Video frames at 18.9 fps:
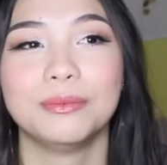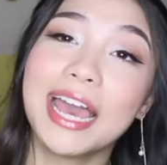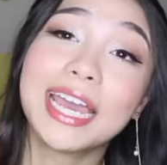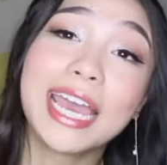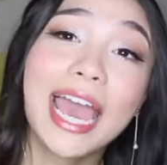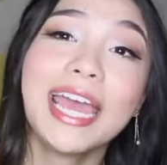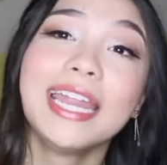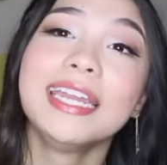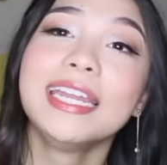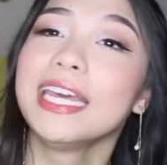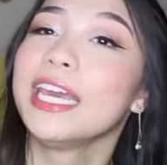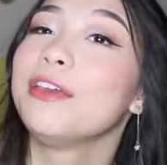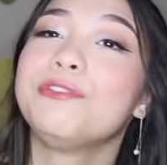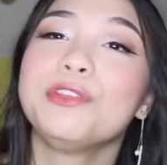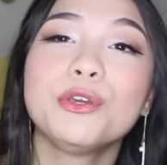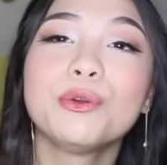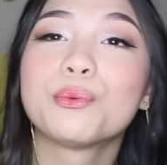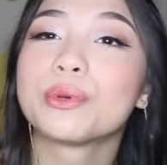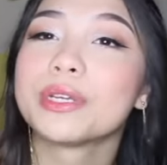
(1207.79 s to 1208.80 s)
Again, if
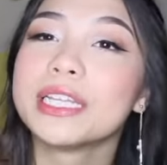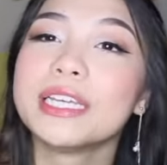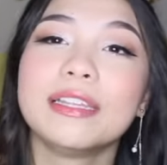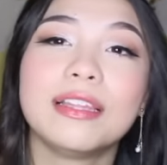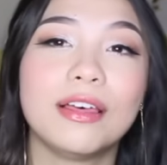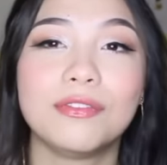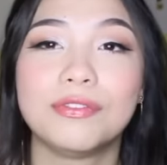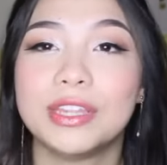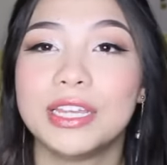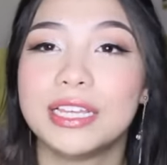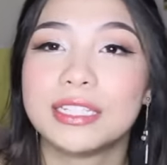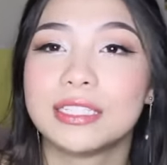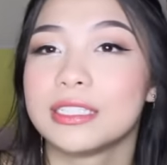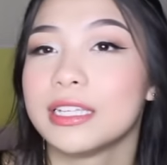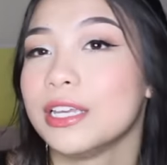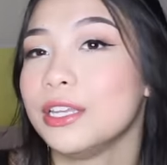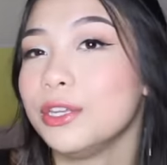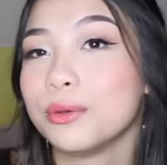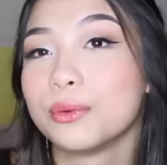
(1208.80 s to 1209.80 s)
you really love this
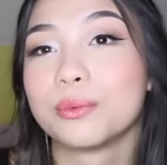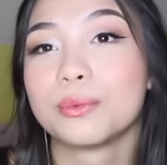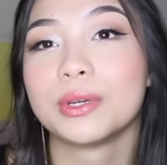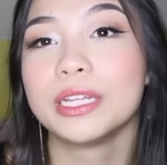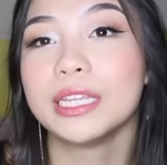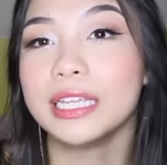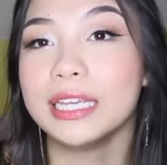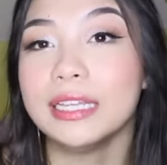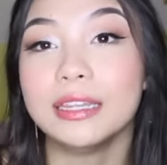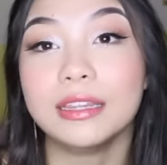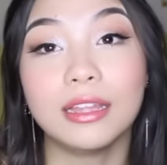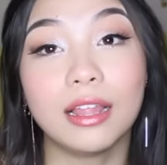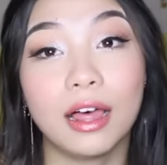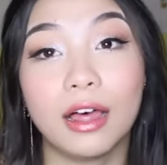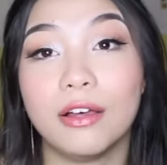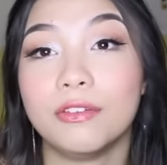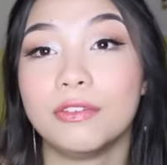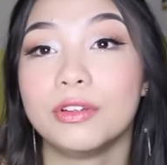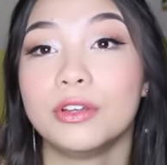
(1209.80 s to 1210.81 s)
and you really
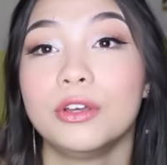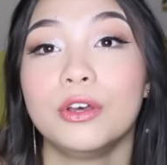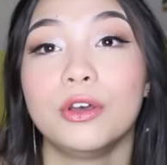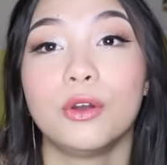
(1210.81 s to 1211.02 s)
love